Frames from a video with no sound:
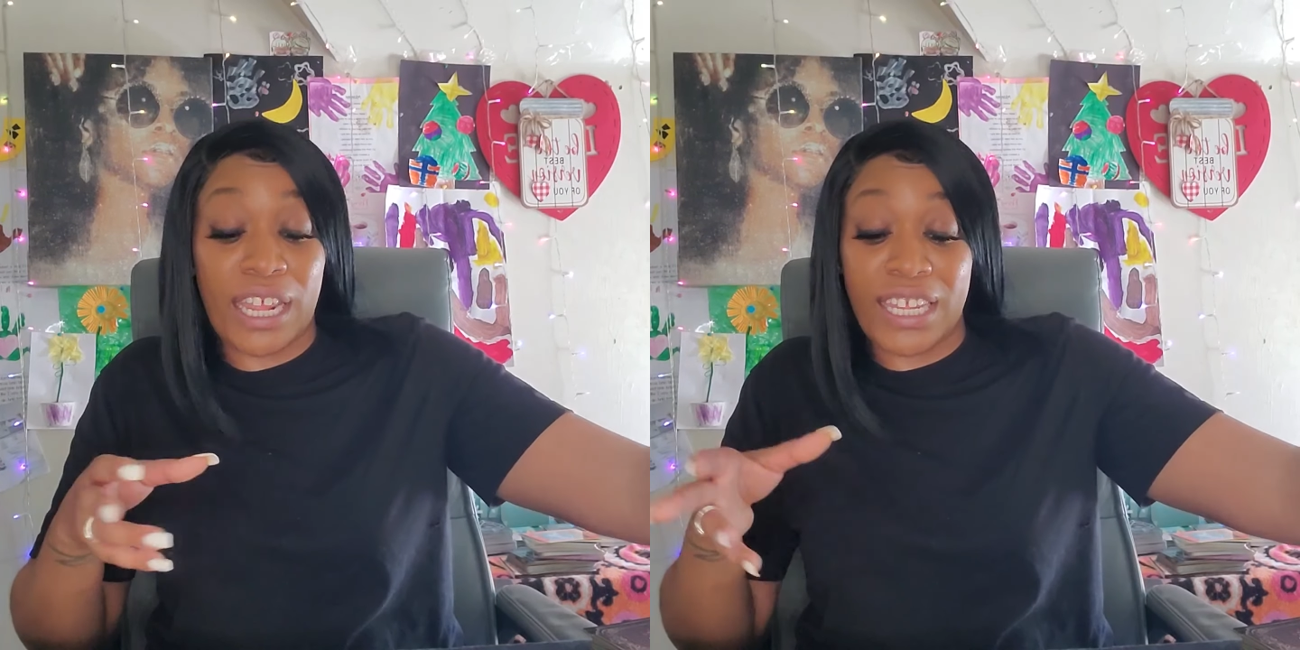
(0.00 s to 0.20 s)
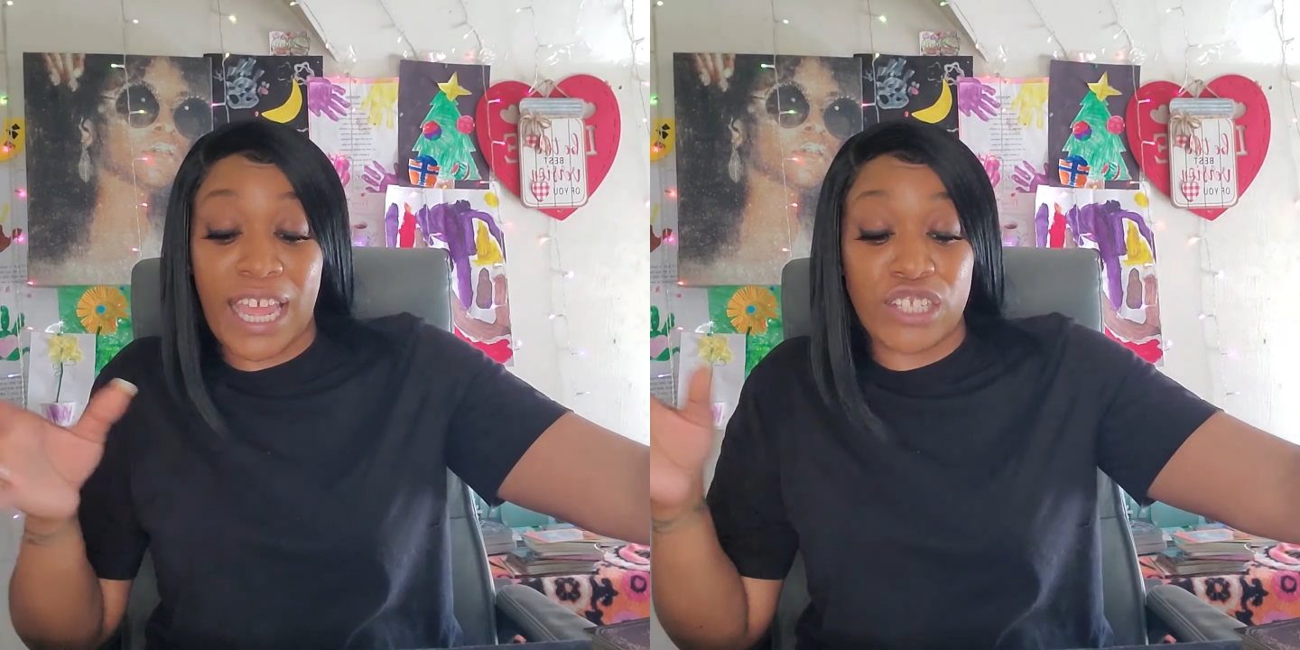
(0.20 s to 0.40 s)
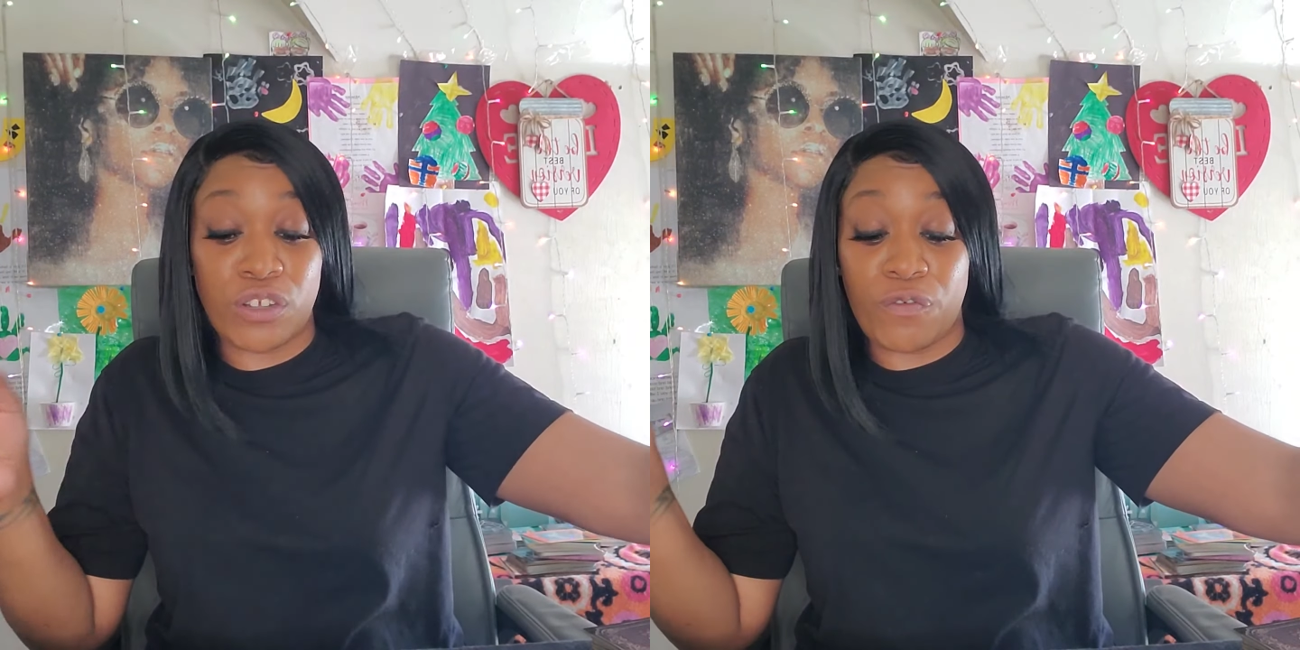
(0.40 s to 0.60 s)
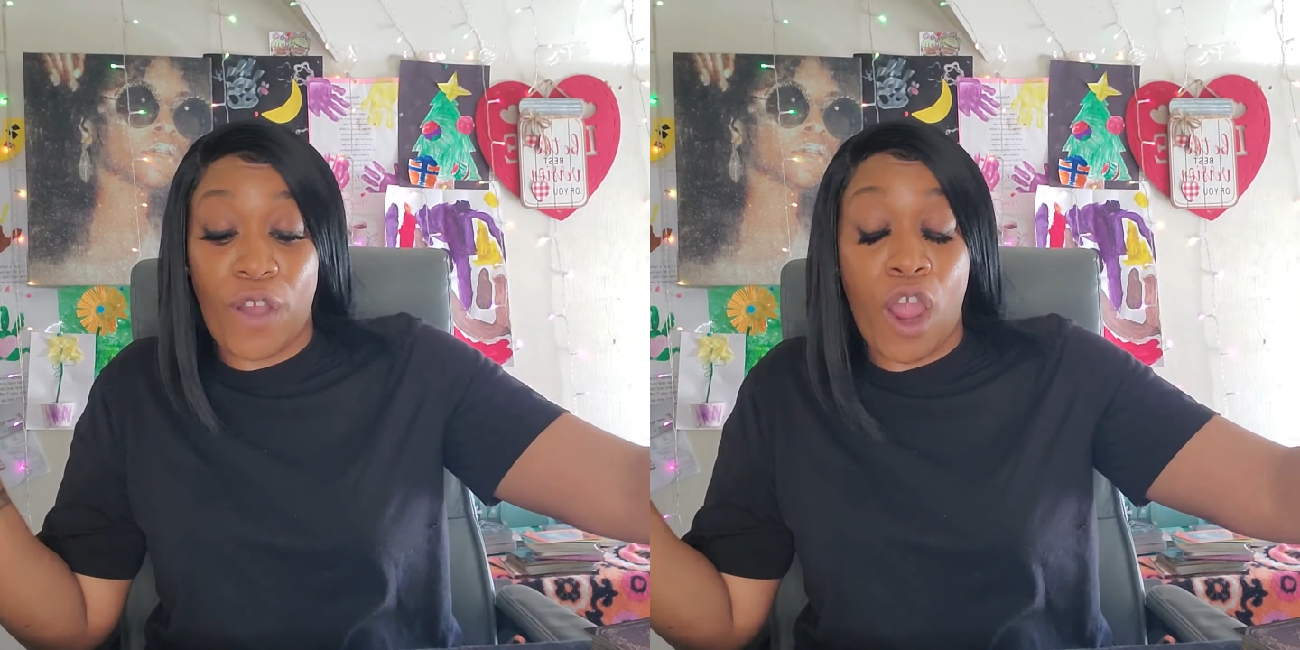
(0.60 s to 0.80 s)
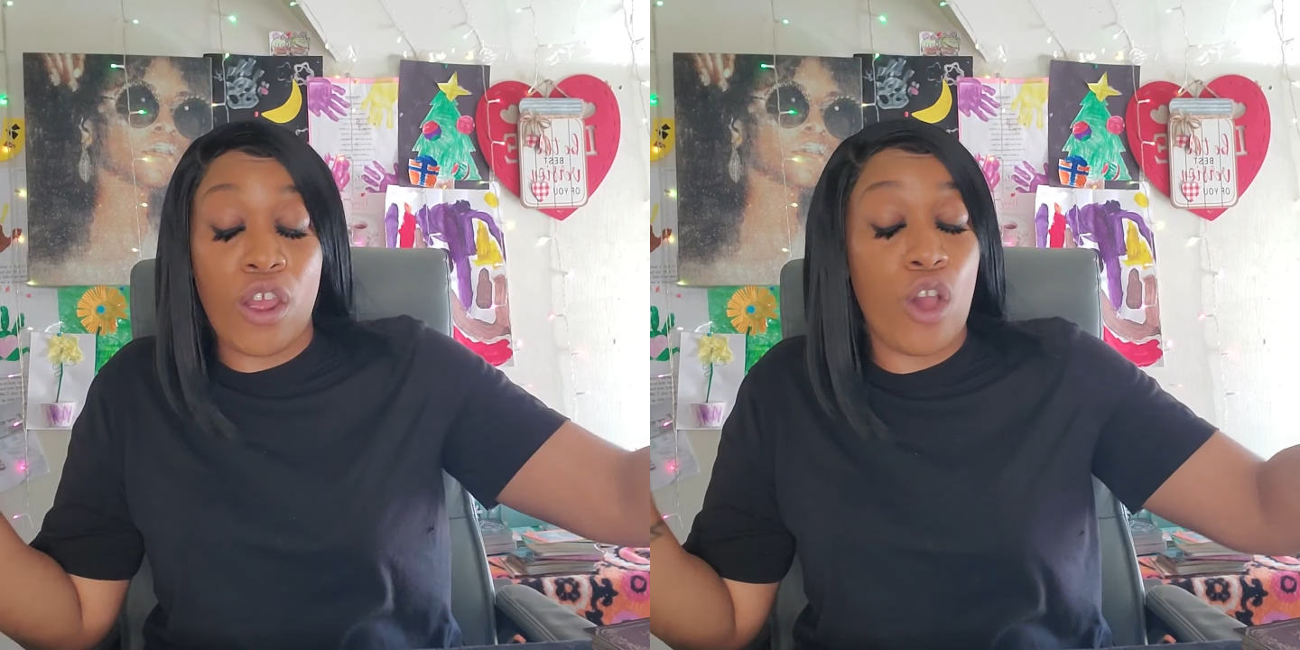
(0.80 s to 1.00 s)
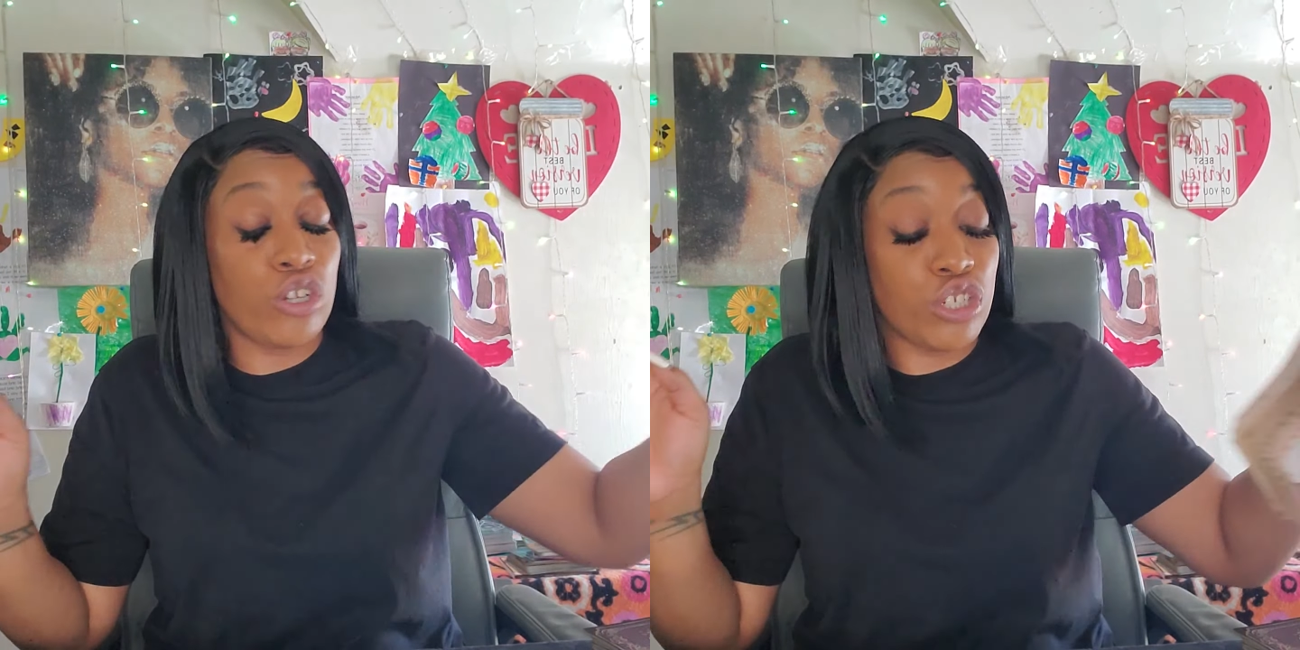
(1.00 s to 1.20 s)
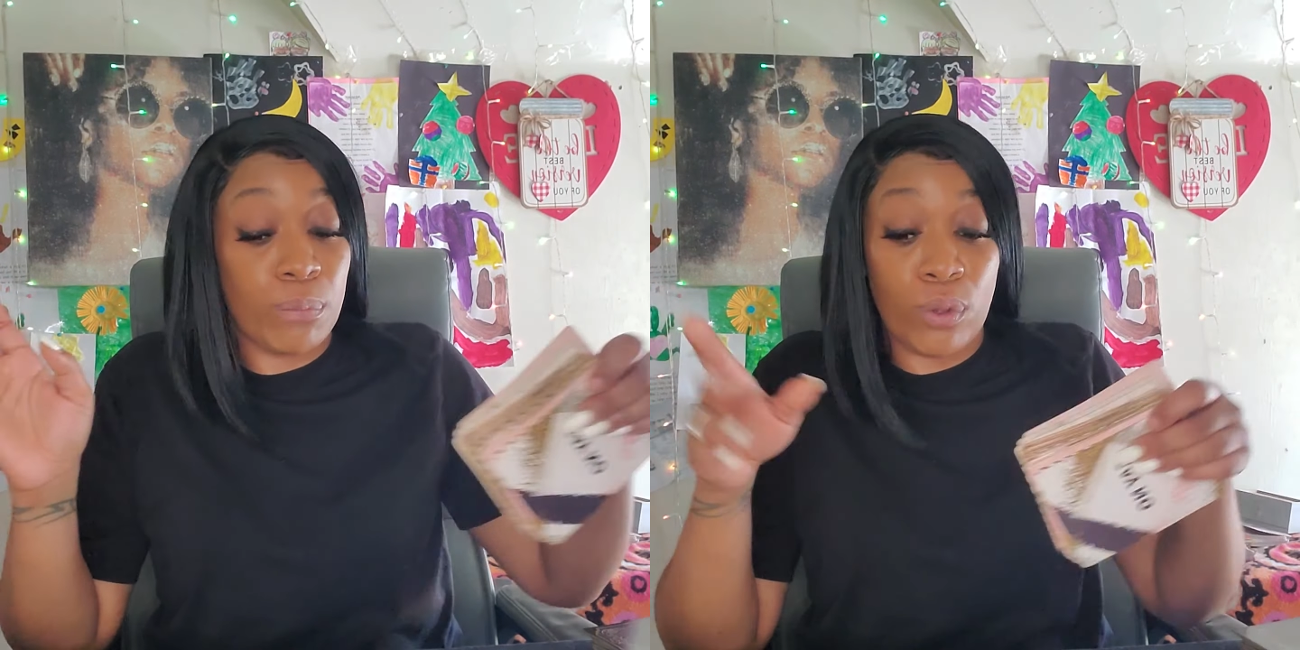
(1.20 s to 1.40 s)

They didn't got you far or to